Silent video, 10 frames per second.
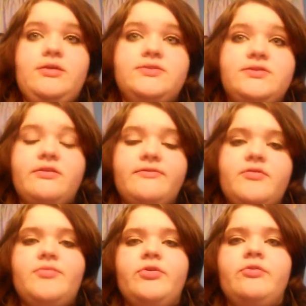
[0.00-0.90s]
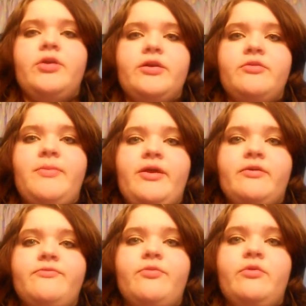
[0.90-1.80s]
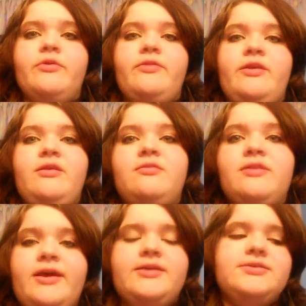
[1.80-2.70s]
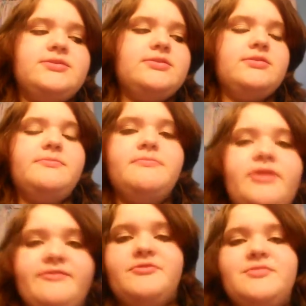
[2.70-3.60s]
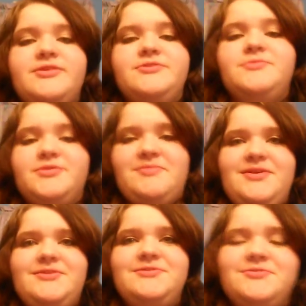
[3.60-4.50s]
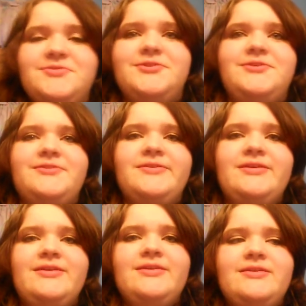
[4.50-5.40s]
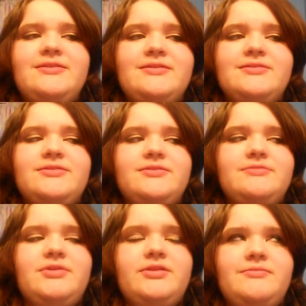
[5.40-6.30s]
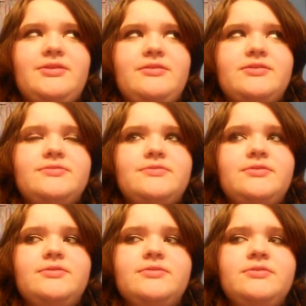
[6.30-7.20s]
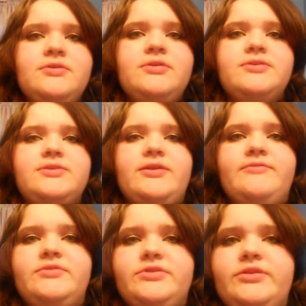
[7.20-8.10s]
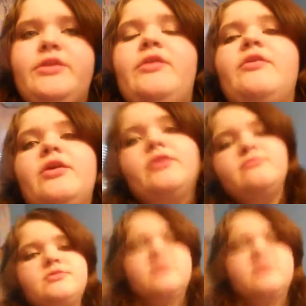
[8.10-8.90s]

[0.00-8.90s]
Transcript: it's the Vampire Rocker back for the last Blackville Brides War Paint tutorial. Actually, this might not be the last one, because I haven't done any of the arms